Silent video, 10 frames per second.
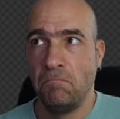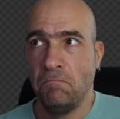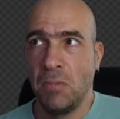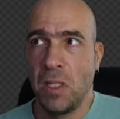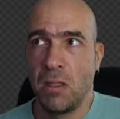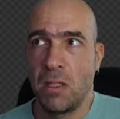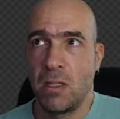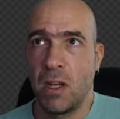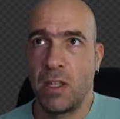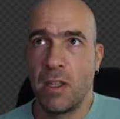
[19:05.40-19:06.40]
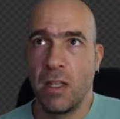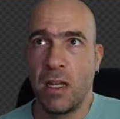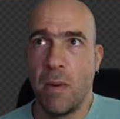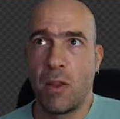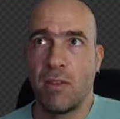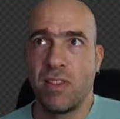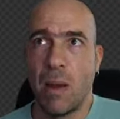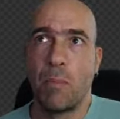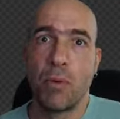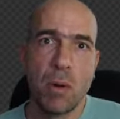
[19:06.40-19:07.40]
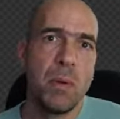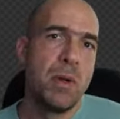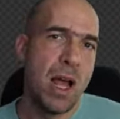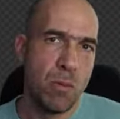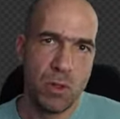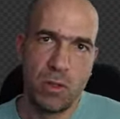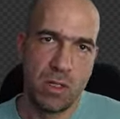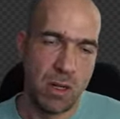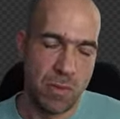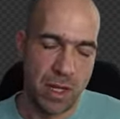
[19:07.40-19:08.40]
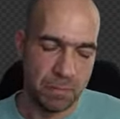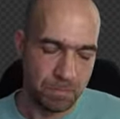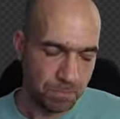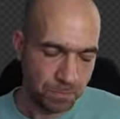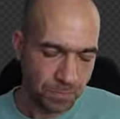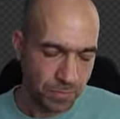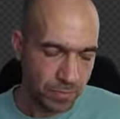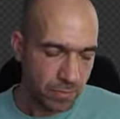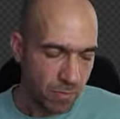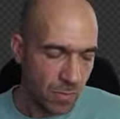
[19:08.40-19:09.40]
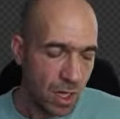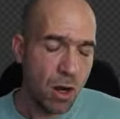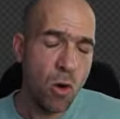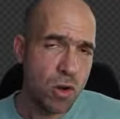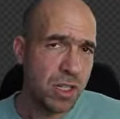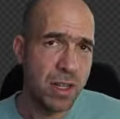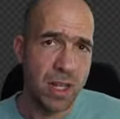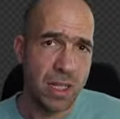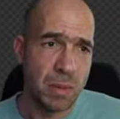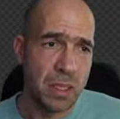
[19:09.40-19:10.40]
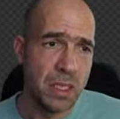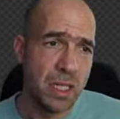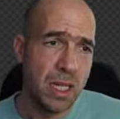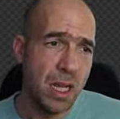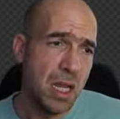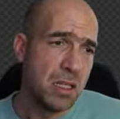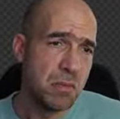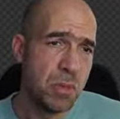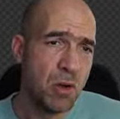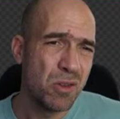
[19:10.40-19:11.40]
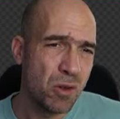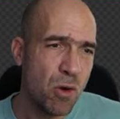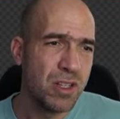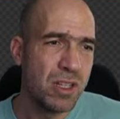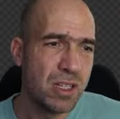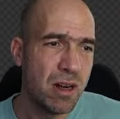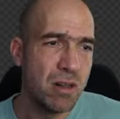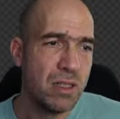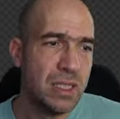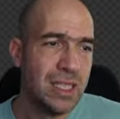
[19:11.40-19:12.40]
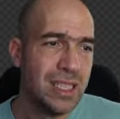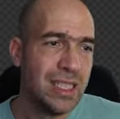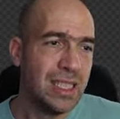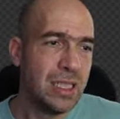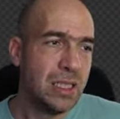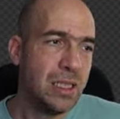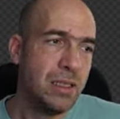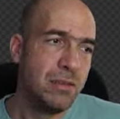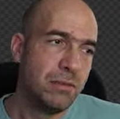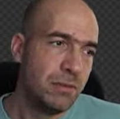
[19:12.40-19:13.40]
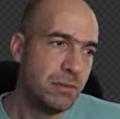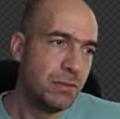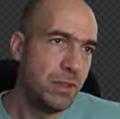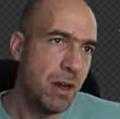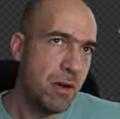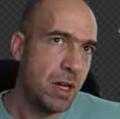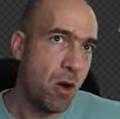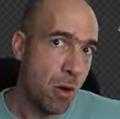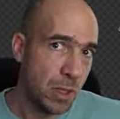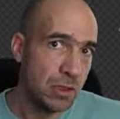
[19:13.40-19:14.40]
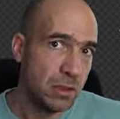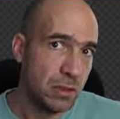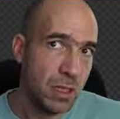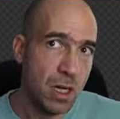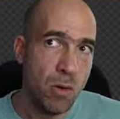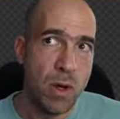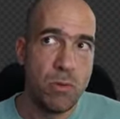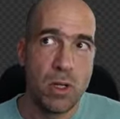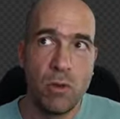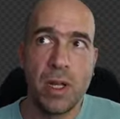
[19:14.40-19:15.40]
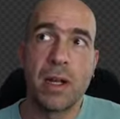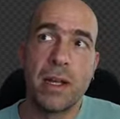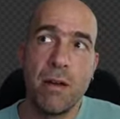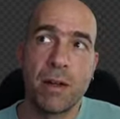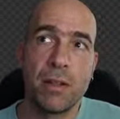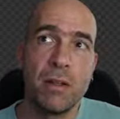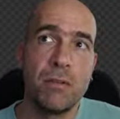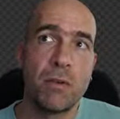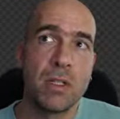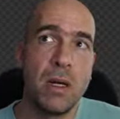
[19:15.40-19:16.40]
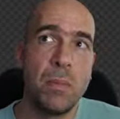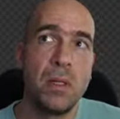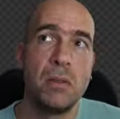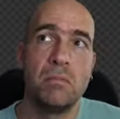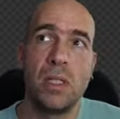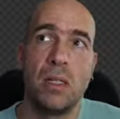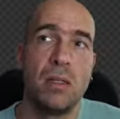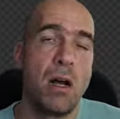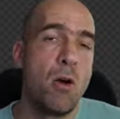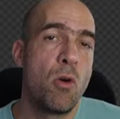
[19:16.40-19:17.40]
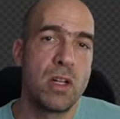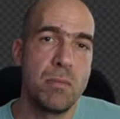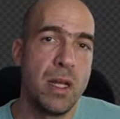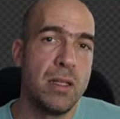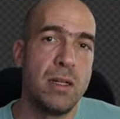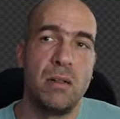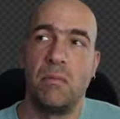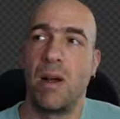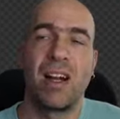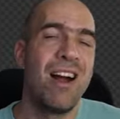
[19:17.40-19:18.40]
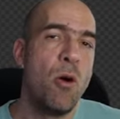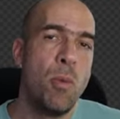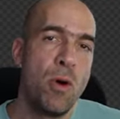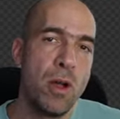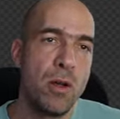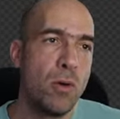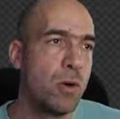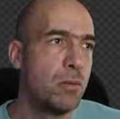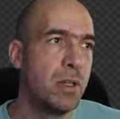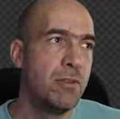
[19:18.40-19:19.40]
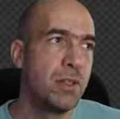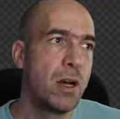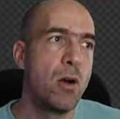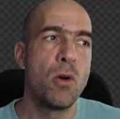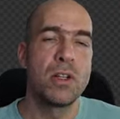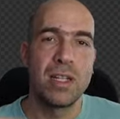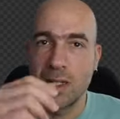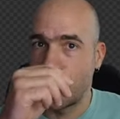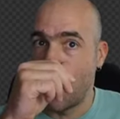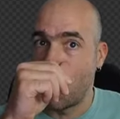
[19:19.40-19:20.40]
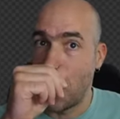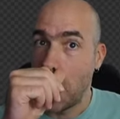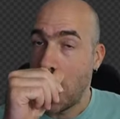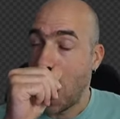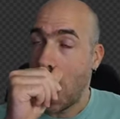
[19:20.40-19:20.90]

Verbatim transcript: mm, certain amount of time. Probably I will do someday a horse anatomy. It's because horses are uh, very common when we're doing a character, for example, uh, a horseman, a, a, cowboy, or even a horse samurai,